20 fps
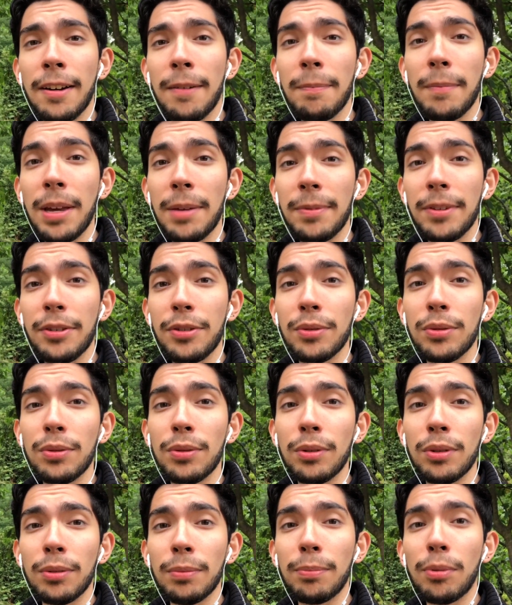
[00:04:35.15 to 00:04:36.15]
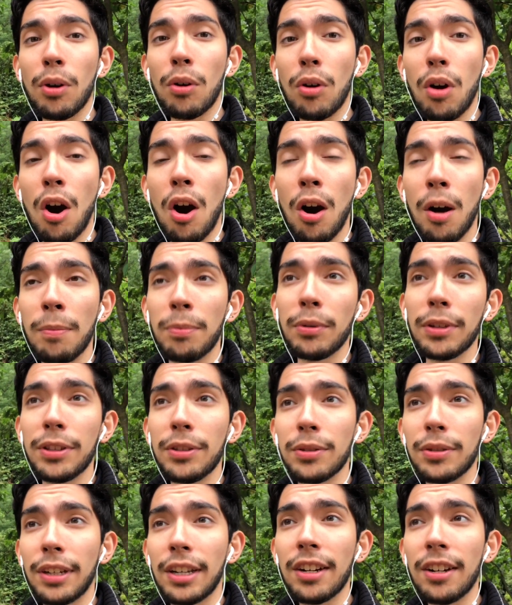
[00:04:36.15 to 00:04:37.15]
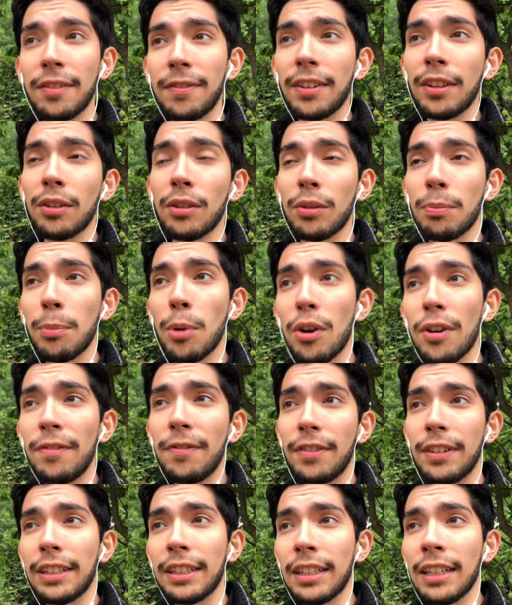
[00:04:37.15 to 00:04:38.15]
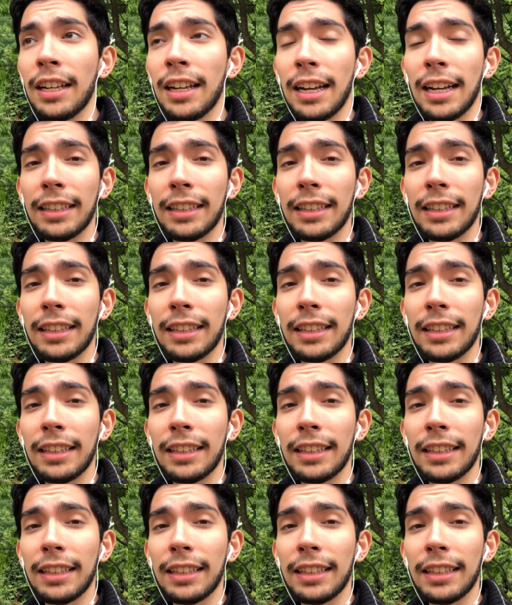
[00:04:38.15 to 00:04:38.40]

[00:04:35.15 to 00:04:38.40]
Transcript: maybe you broke up with your girlfriend or boyfriend